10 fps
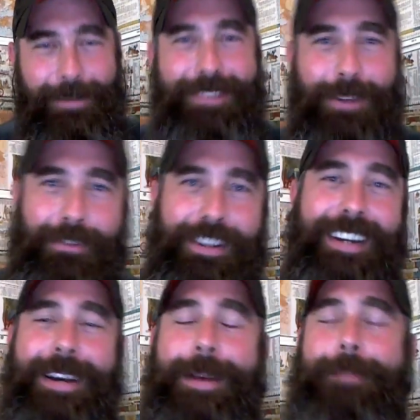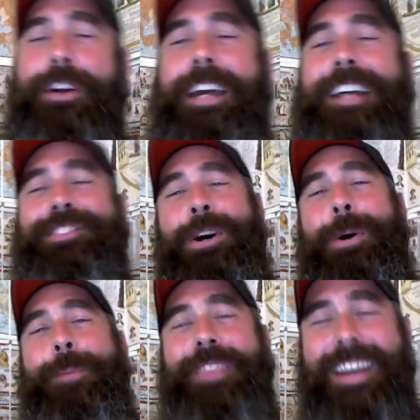Tovia? Okay,
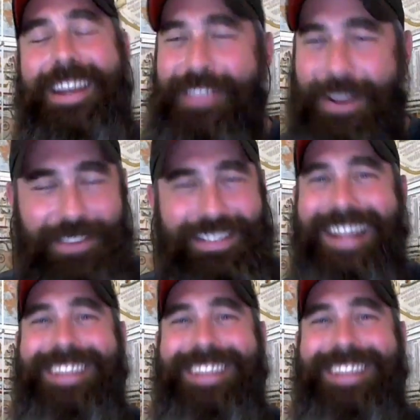so even though this had